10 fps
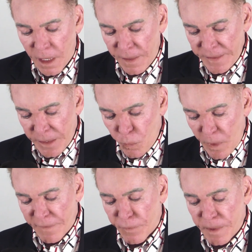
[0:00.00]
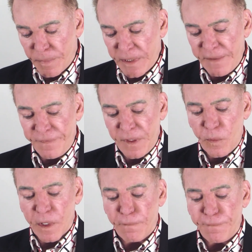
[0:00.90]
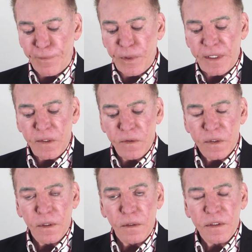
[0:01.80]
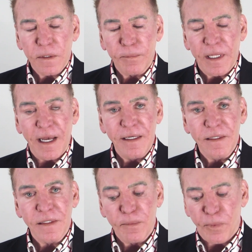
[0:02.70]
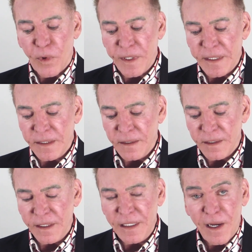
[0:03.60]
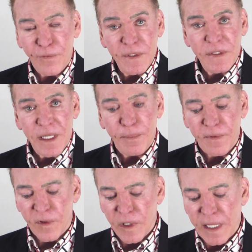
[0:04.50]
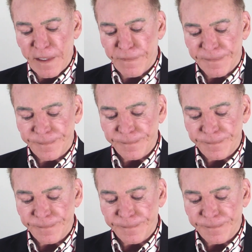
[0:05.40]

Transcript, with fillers: on the unwavering belief that we are fully supplied and supported in every step of our life.